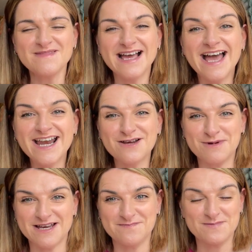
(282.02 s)

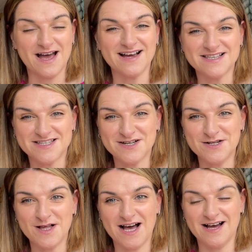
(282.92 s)
Anyway,
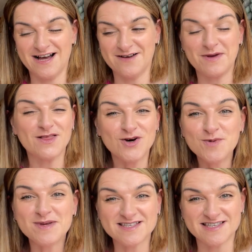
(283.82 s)
I'm a
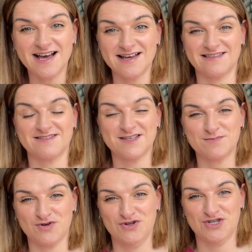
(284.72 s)
little bit sad that this
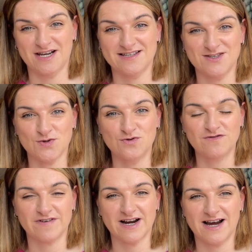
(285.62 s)
project is
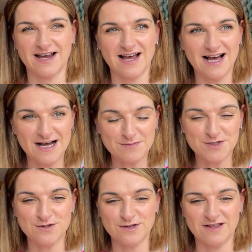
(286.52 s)
over. I
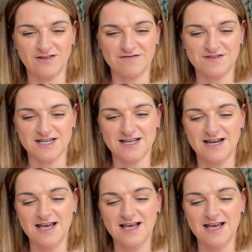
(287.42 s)
absolutely loved it.